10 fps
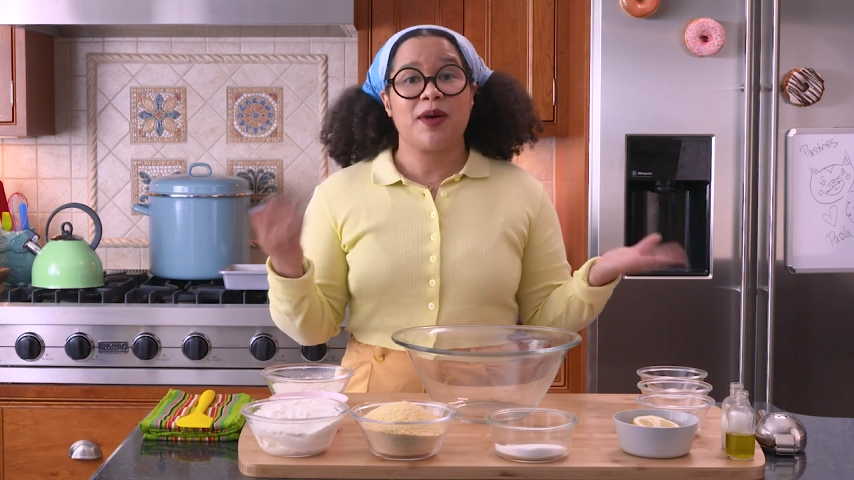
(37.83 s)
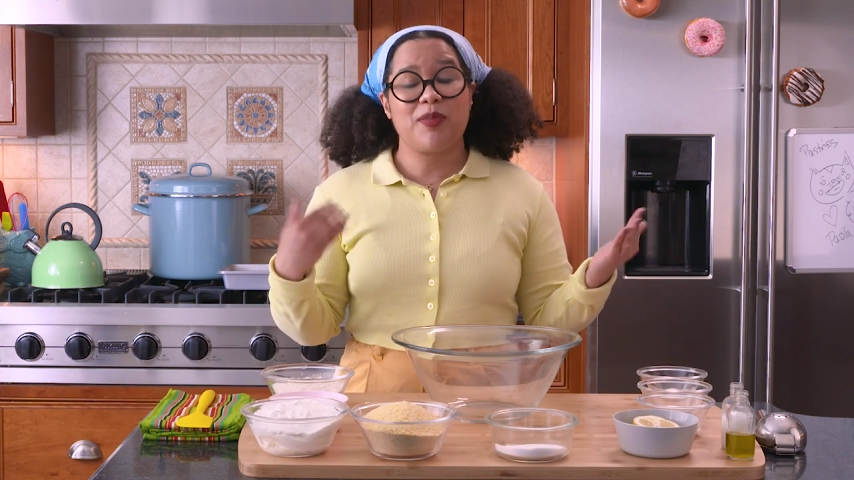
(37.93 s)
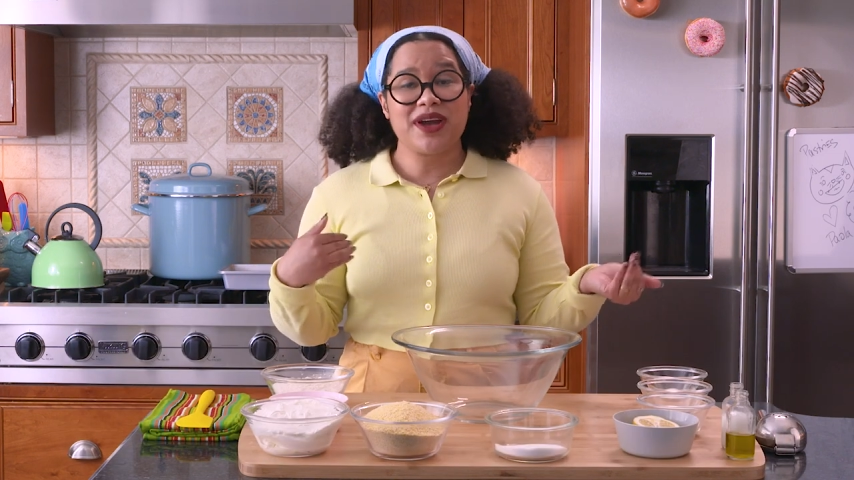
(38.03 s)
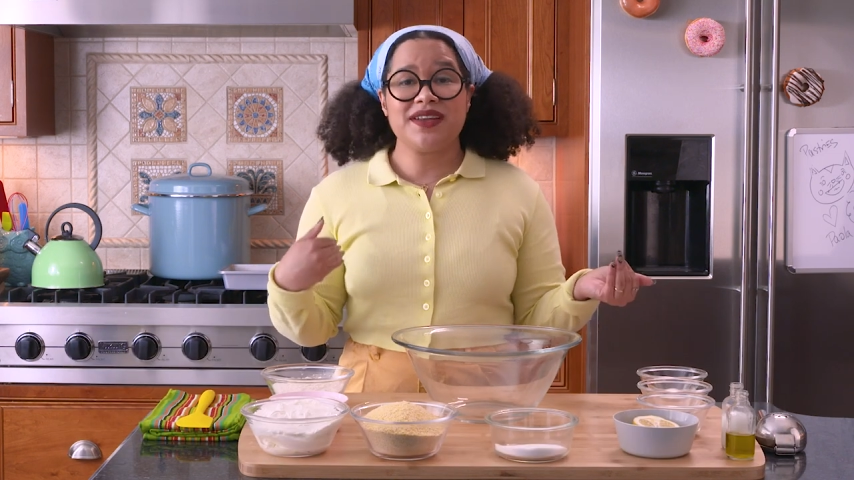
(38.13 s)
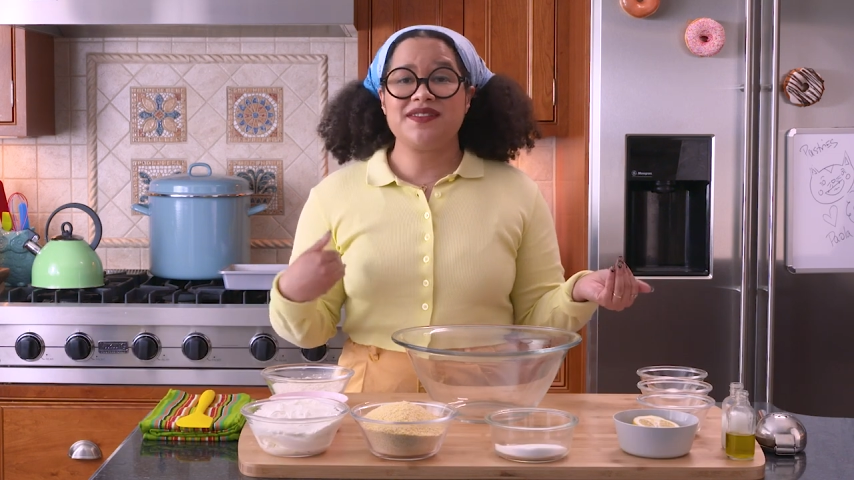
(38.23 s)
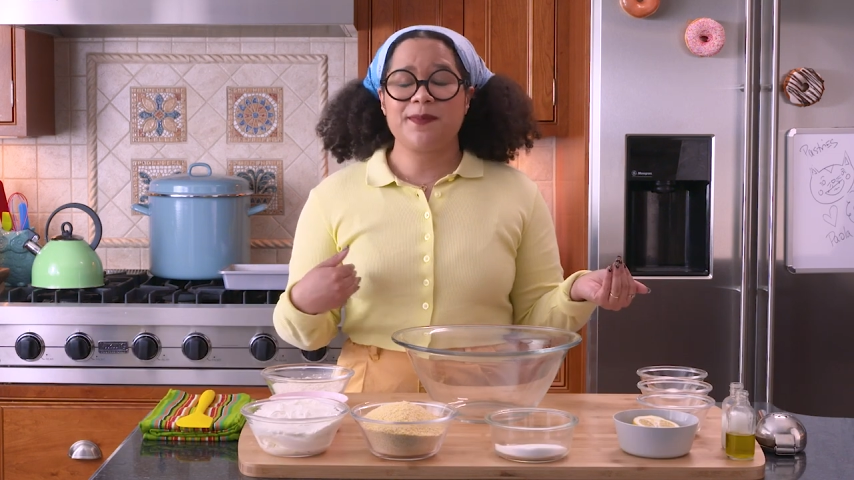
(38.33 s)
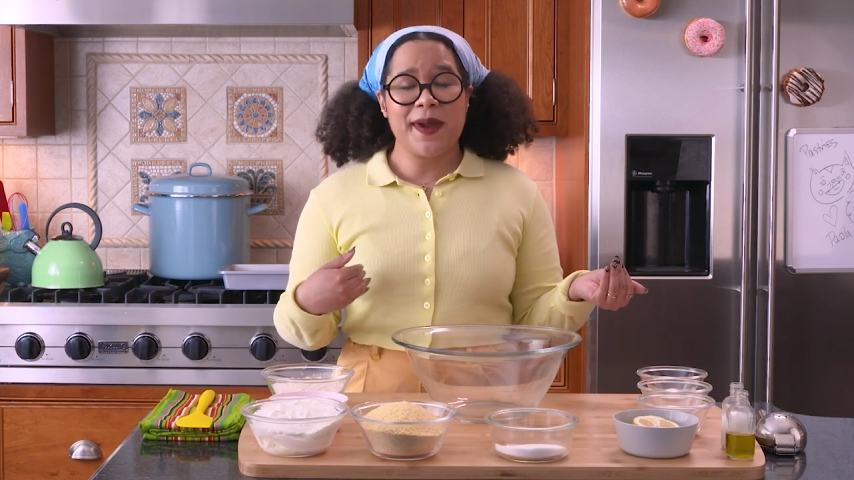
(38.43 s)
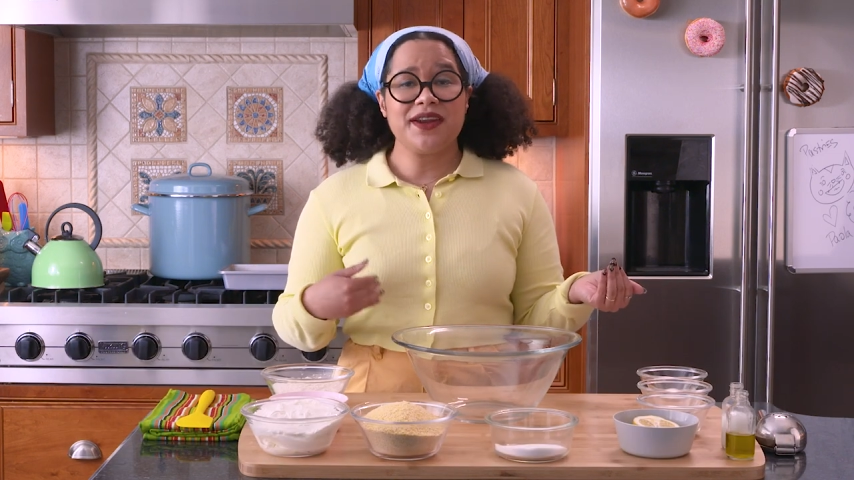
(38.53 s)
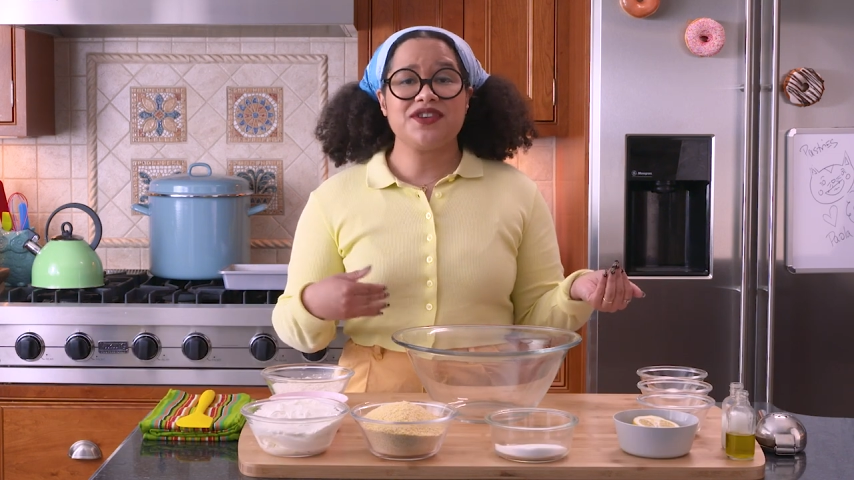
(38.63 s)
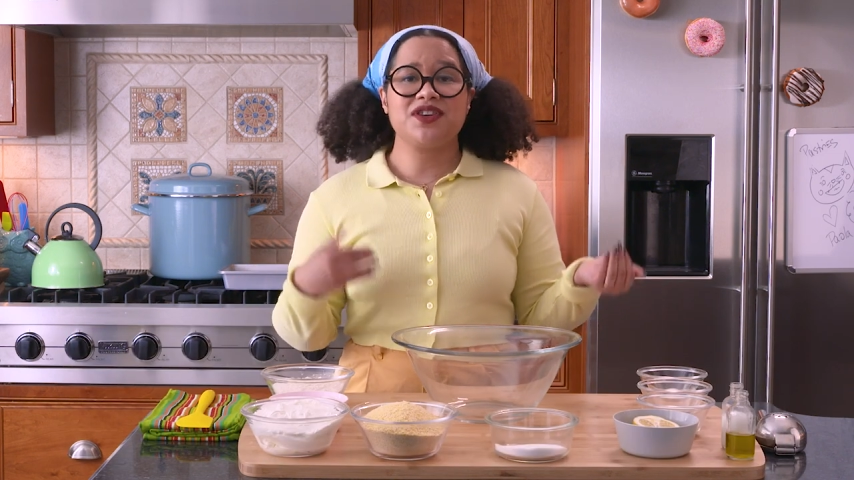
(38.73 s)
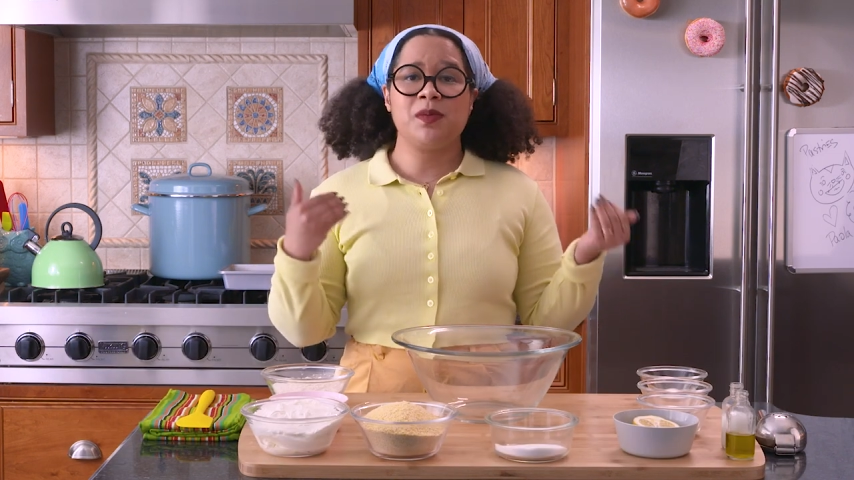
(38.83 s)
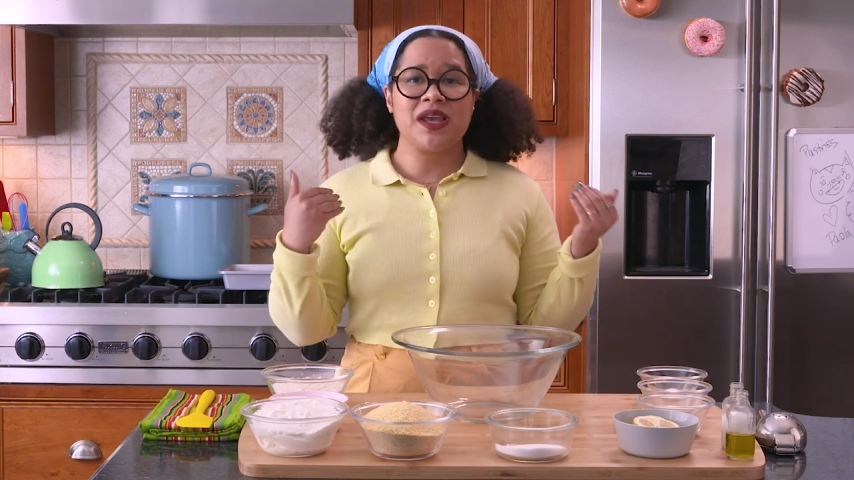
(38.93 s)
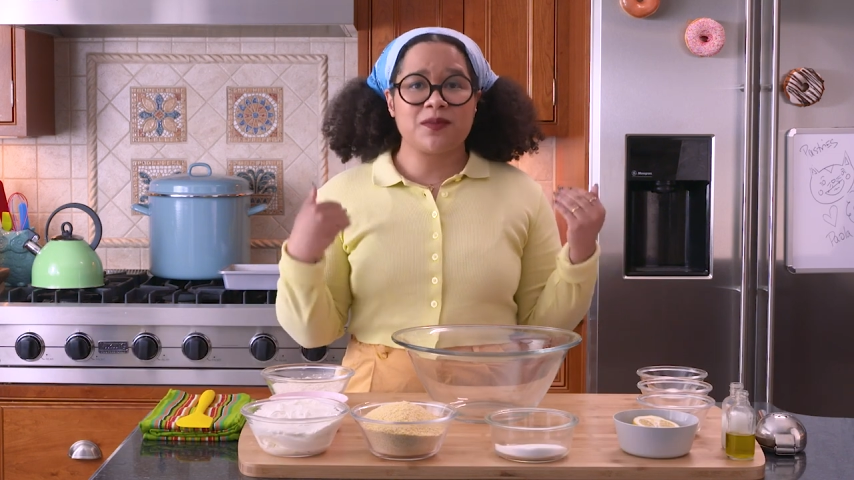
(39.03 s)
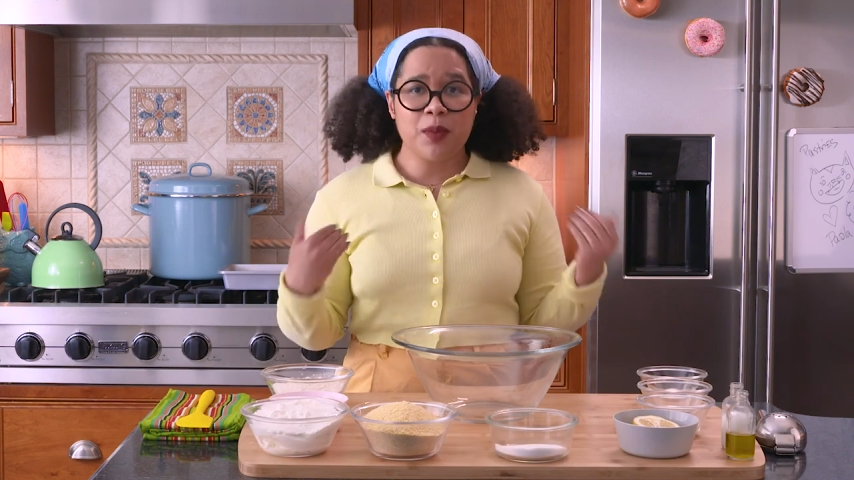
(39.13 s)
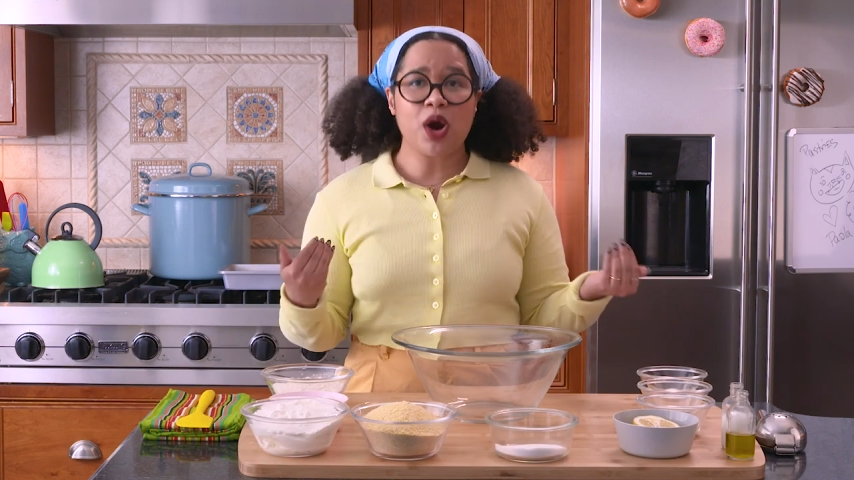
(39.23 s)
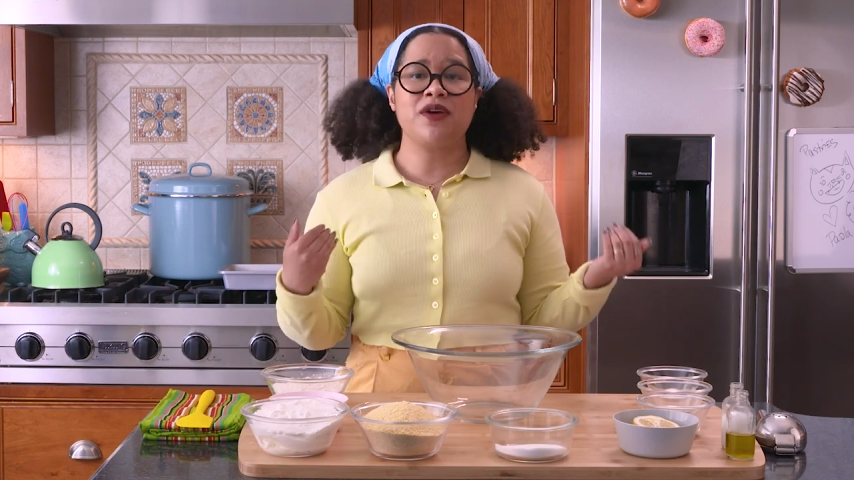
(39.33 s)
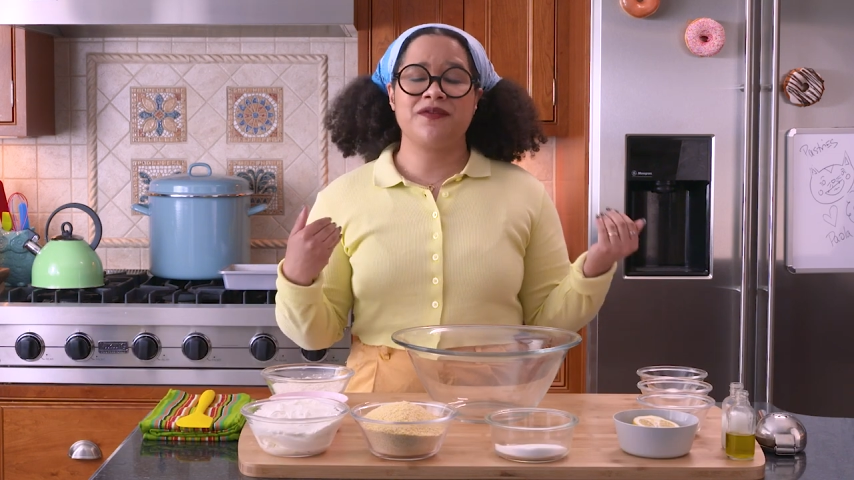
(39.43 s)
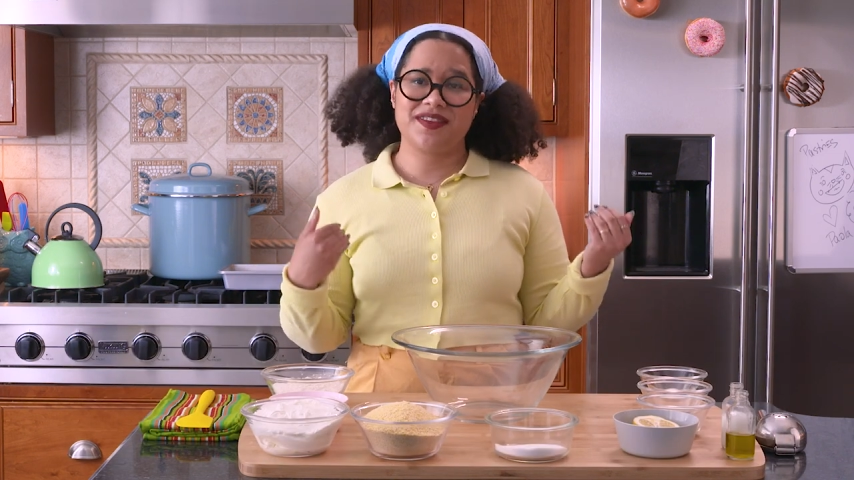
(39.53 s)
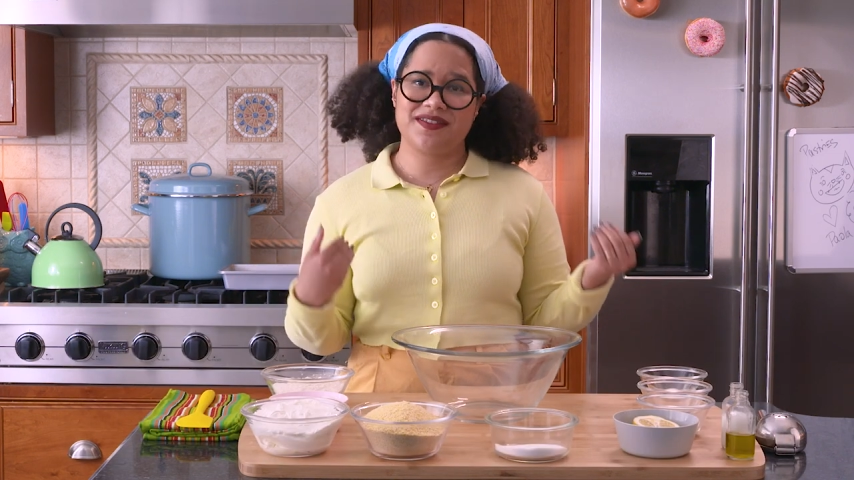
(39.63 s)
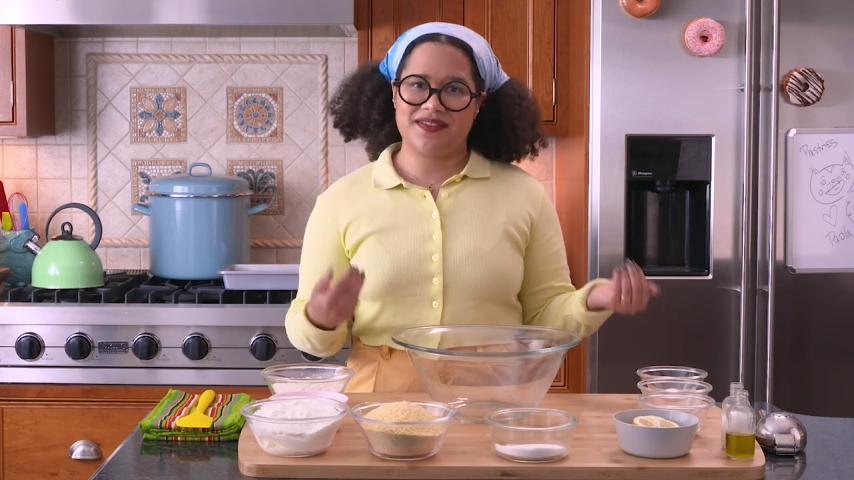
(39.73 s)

but in Spanish it makes perfect